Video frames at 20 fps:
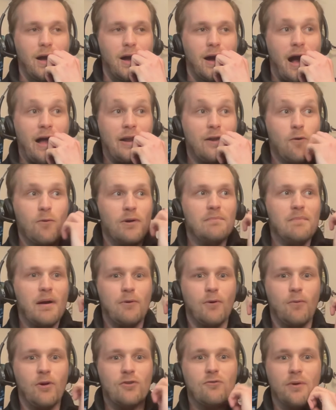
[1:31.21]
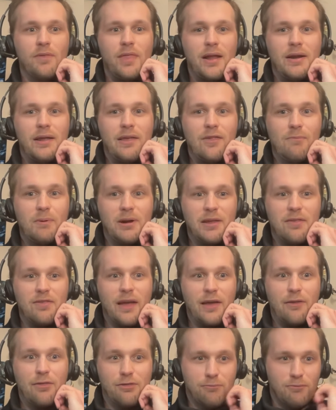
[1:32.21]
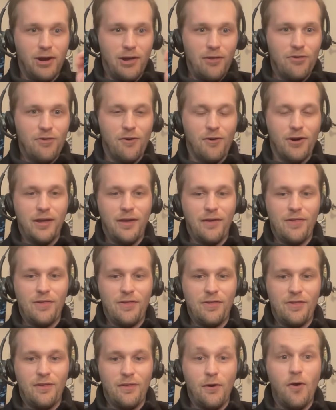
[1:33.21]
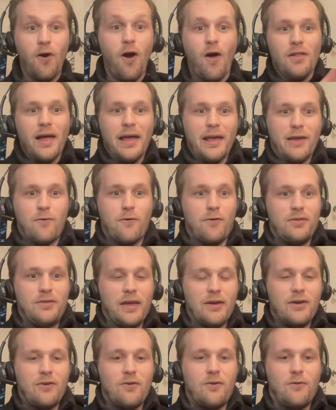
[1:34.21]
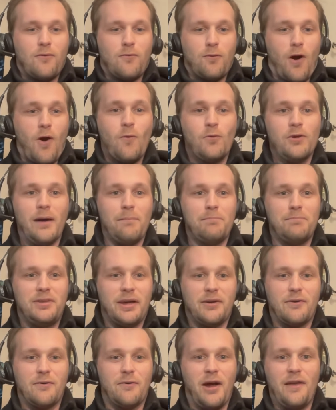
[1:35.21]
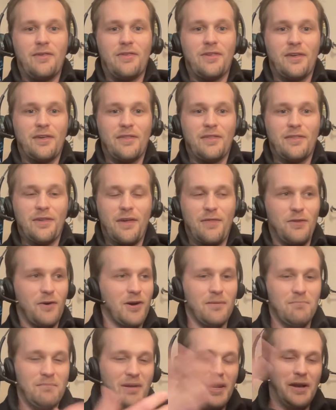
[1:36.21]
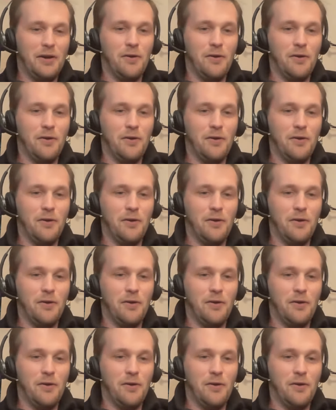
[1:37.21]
Okay. I don't remember which one that is, but it's like three circus. They're all like Dick, grown-up Dick Graysons, and they're committing